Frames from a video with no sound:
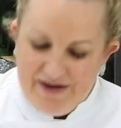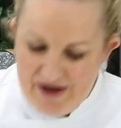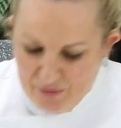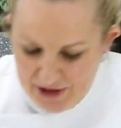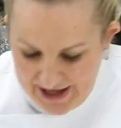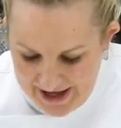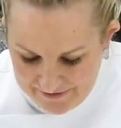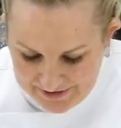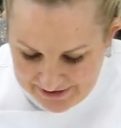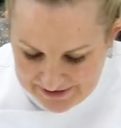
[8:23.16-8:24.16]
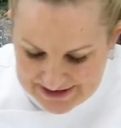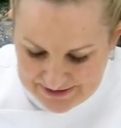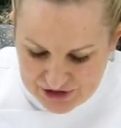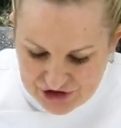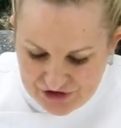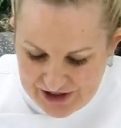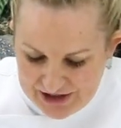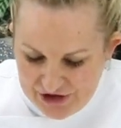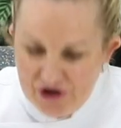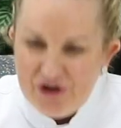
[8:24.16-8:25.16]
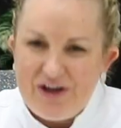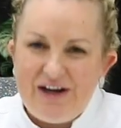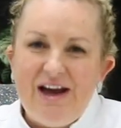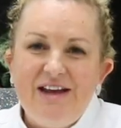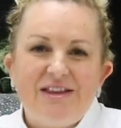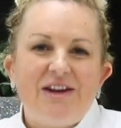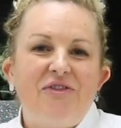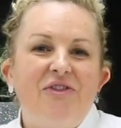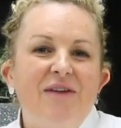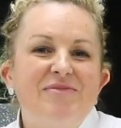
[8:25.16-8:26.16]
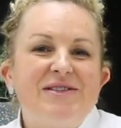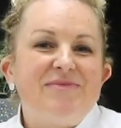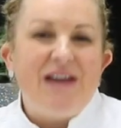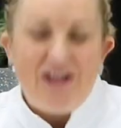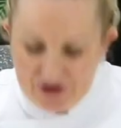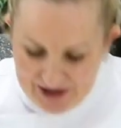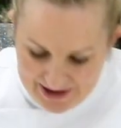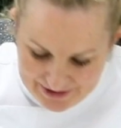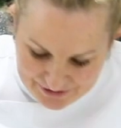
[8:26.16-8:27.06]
Now what I have here is some shredded coconut that I've rubbed some yellow colour